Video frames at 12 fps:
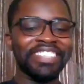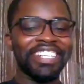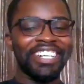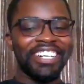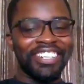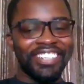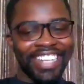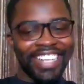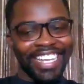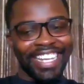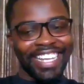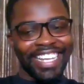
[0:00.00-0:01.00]
Okay.
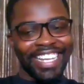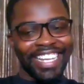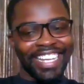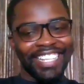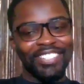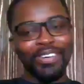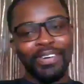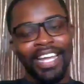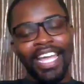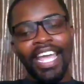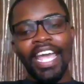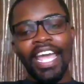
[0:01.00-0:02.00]
So
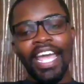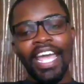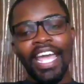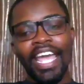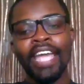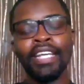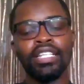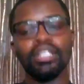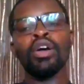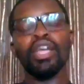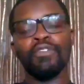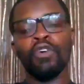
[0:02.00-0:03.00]
Aaenics, if you
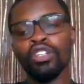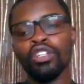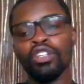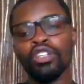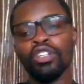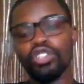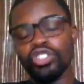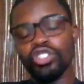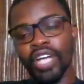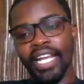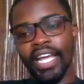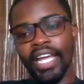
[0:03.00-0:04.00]
want to join Aaenics, the
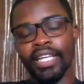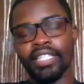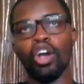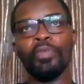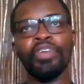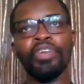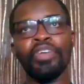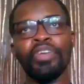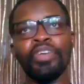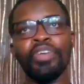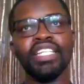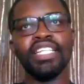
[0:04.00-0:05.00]
community actually
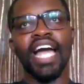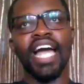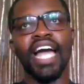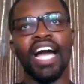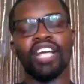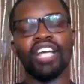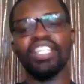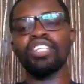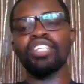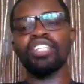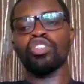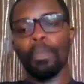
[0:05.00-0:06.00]
is open for you.
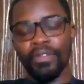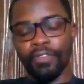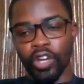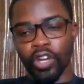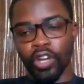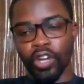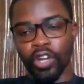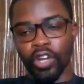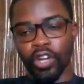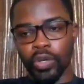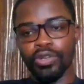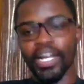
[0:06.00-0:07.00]
You can
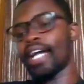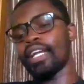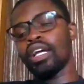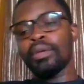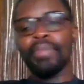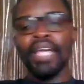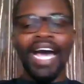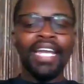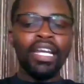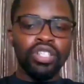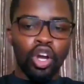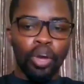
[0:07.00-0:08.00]
be added to the
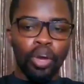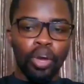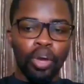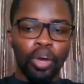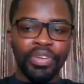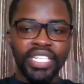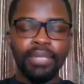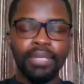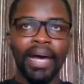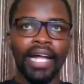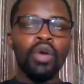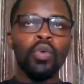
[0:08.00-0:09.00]
community. But within the
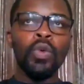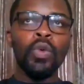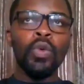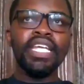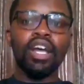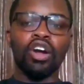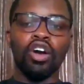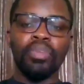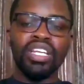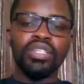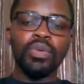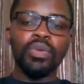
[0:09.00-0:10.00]
community, we have
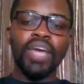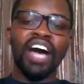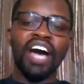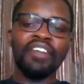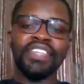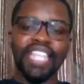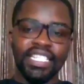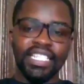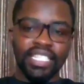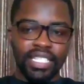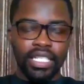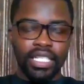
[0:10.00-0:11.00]
stages.
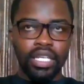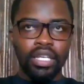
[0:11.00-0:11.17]
You can